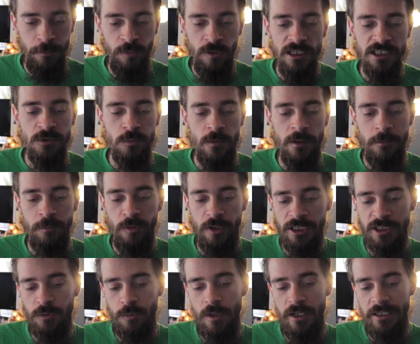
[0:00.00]
a
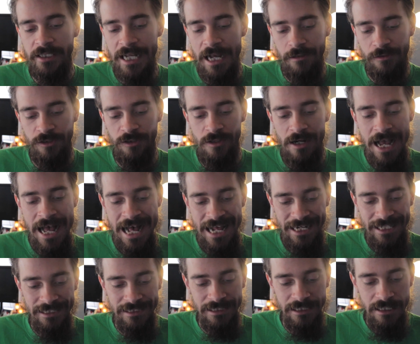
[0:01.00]
+1/+1 counter
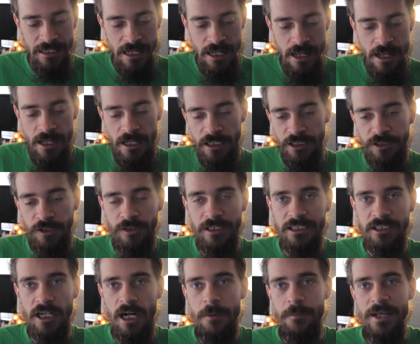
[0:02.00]
on it. So
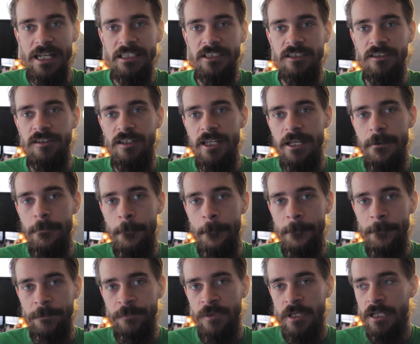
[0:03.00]
this card basically,
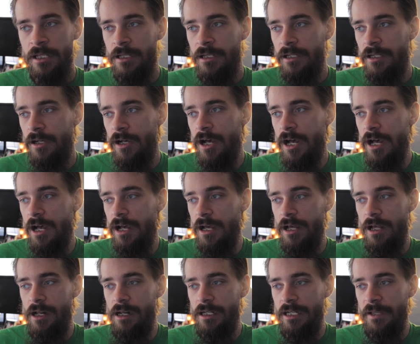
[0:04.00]

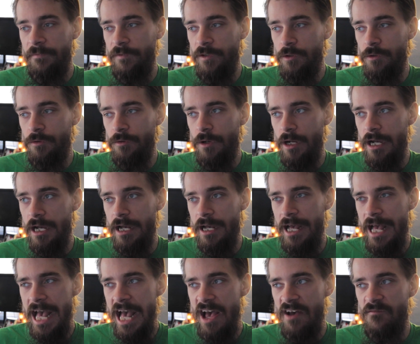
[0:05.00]
if you
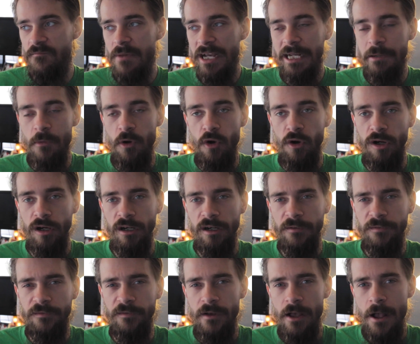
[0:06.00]
have Megamorph,